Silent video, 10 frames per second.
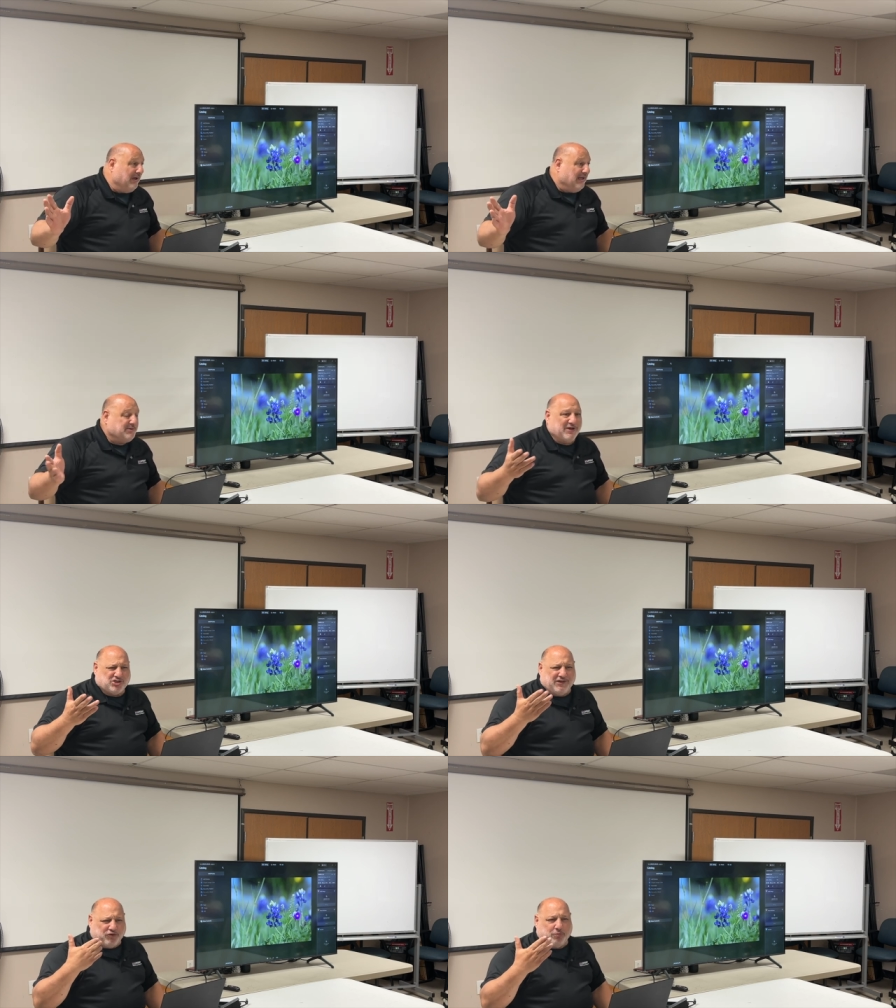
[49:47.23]

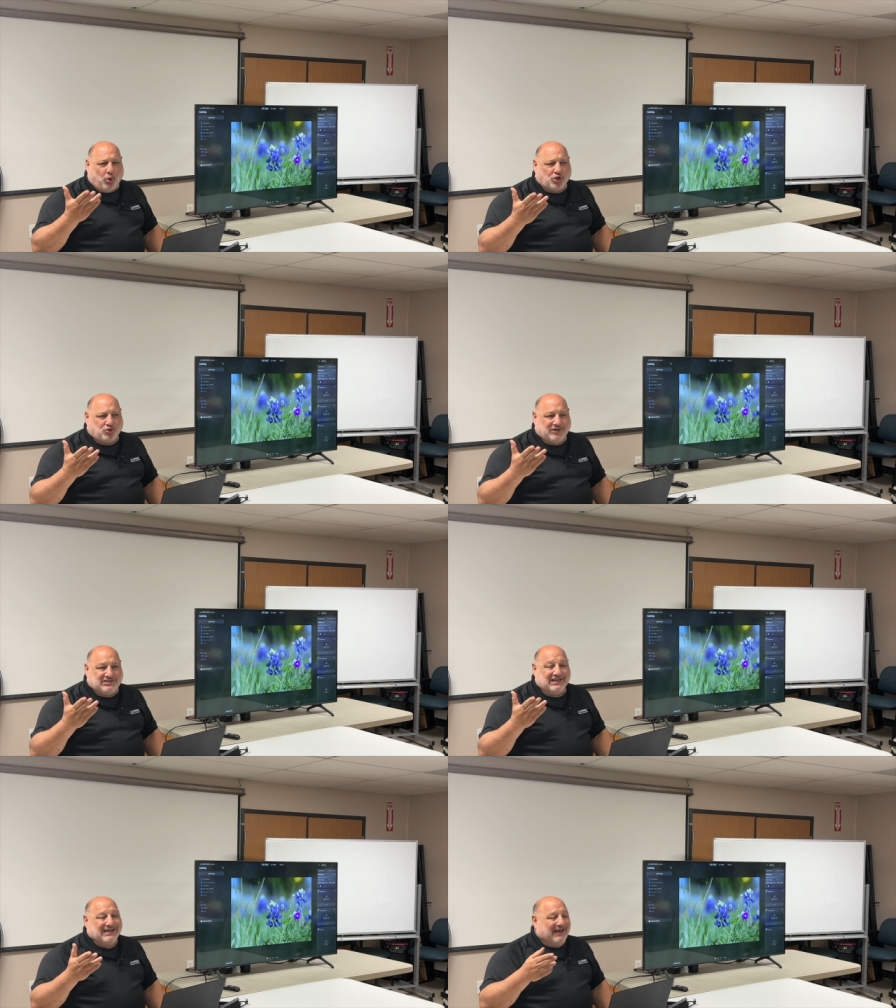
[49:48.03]
especially for
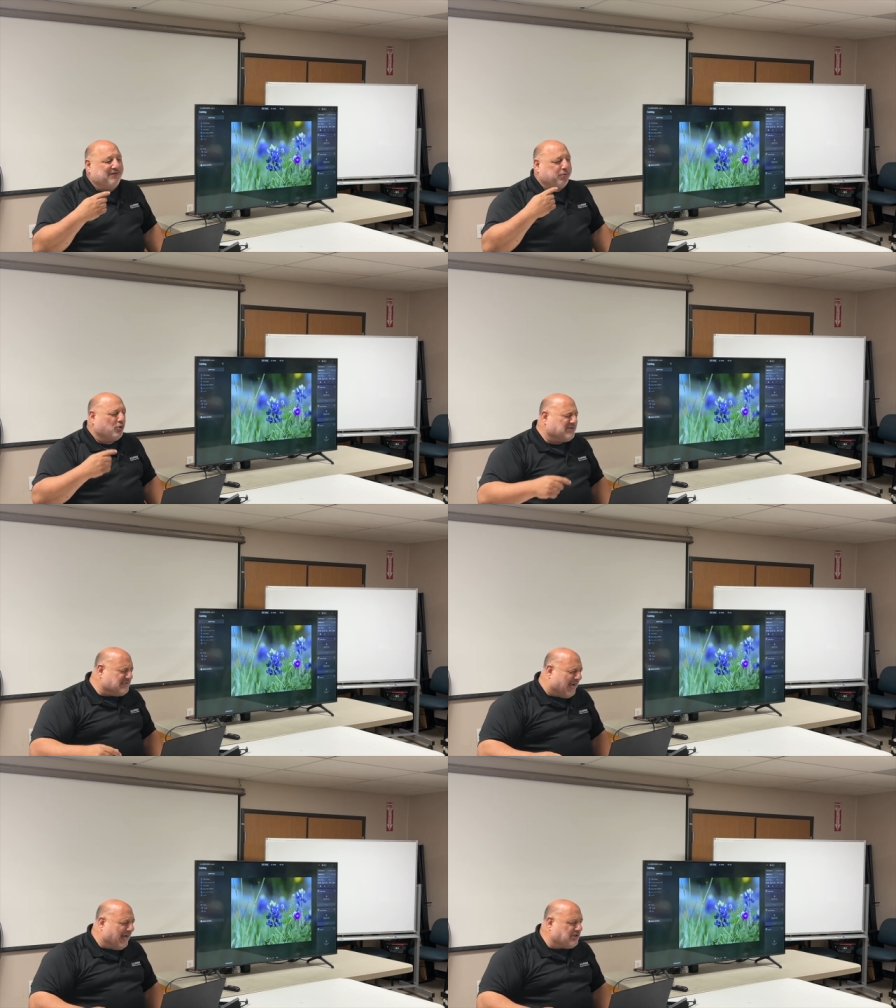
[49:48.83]
portraits, if the person's
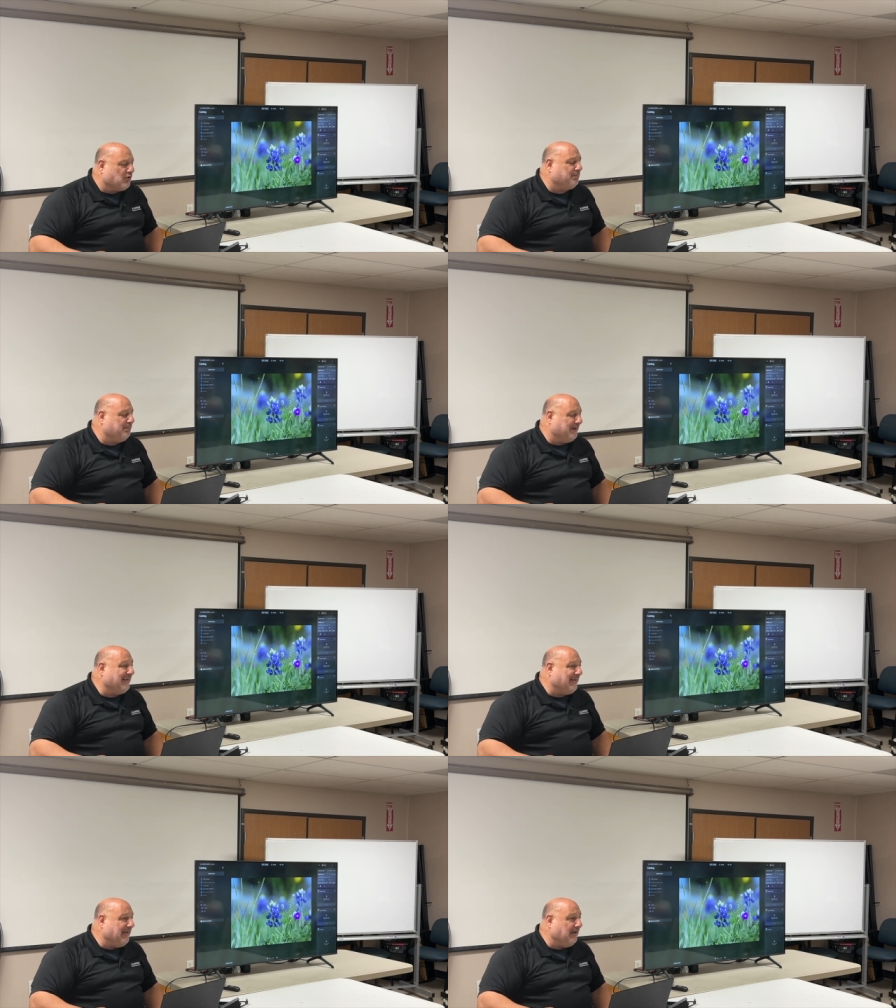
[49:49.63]
eyes are
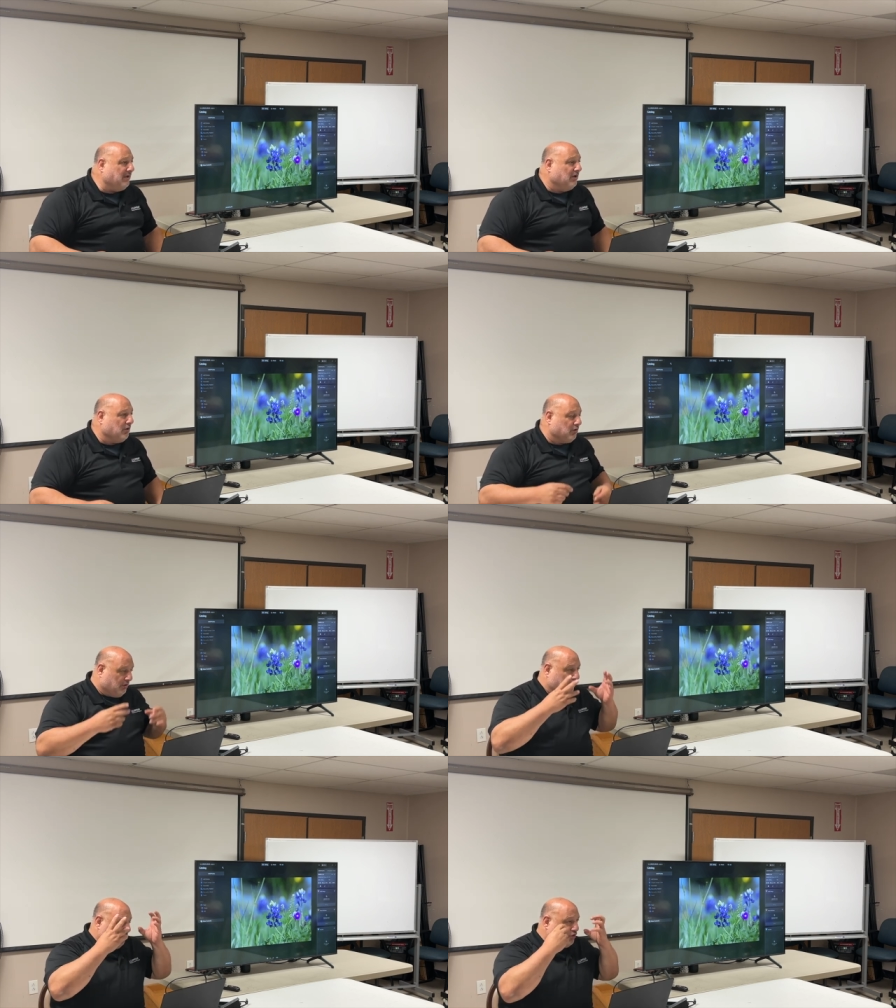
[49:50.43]
blinking
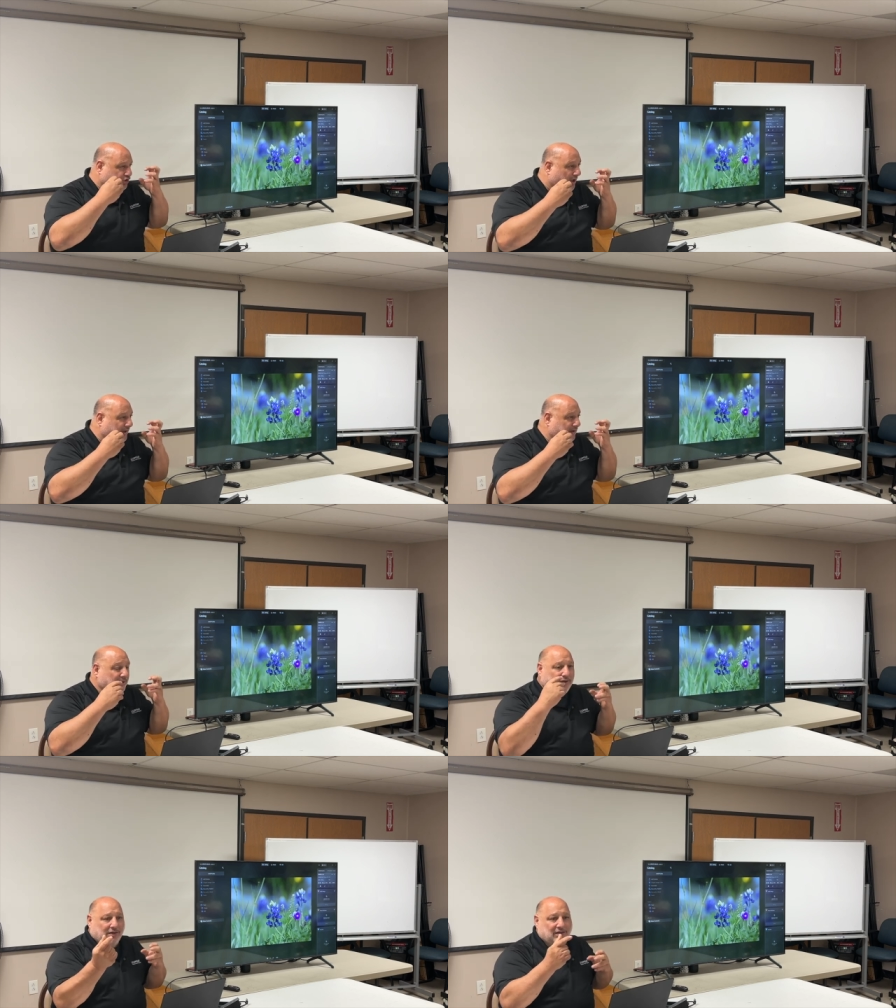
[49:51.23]
or, or they're shut,
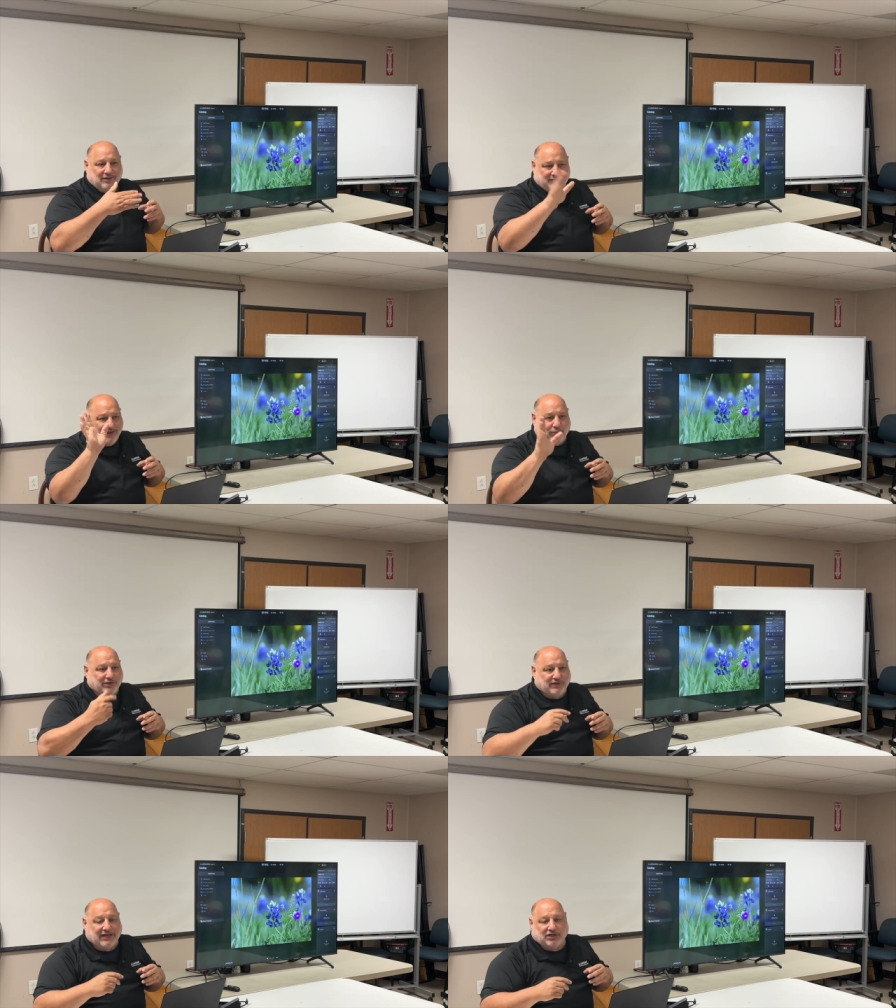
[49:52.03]
they, re,
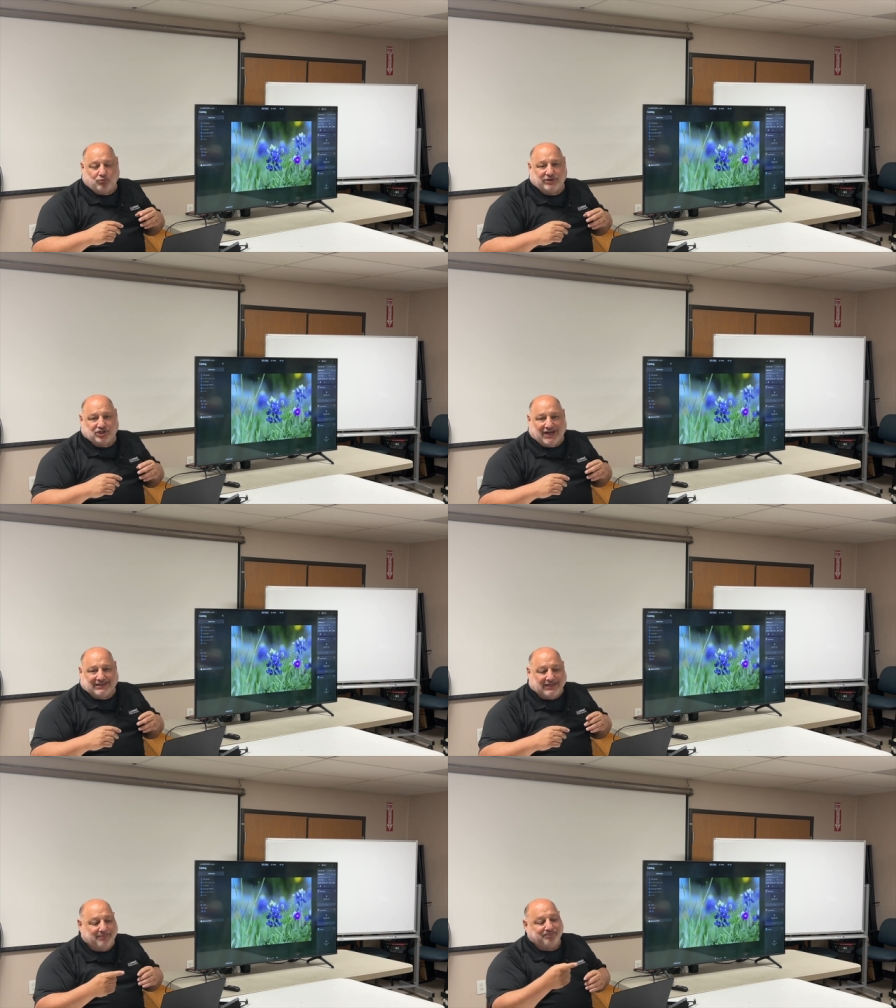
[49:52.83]
they
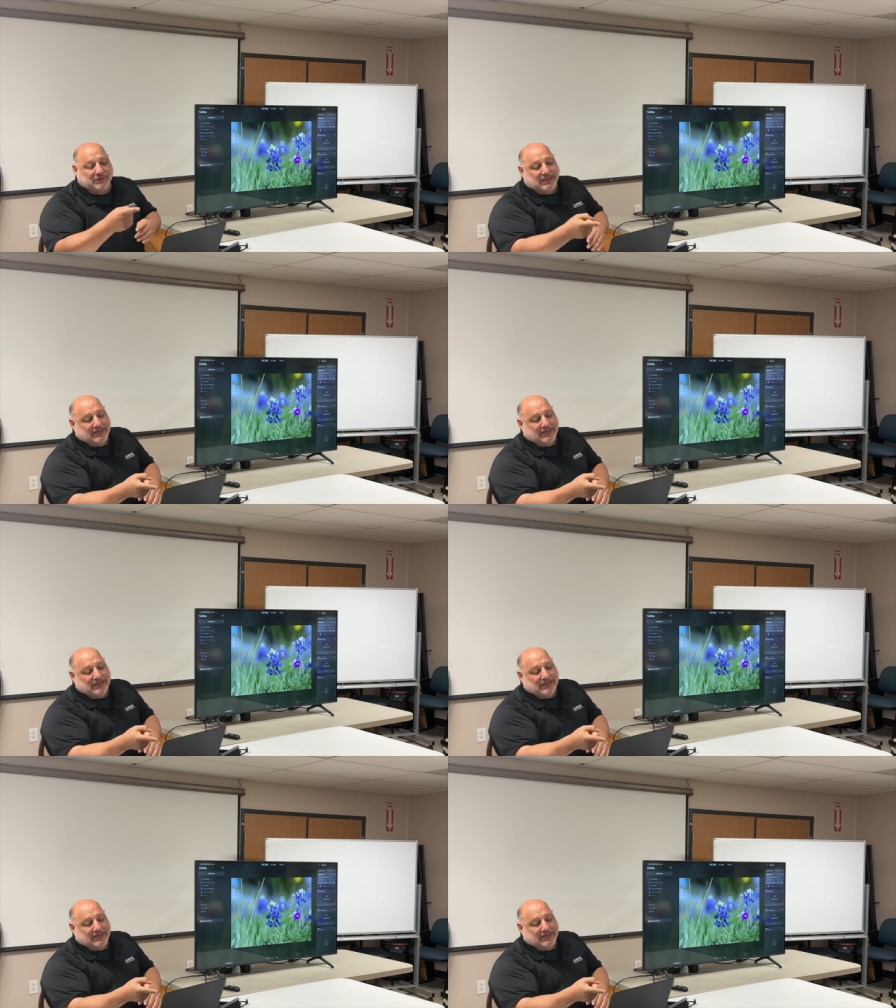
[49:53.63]
reject it.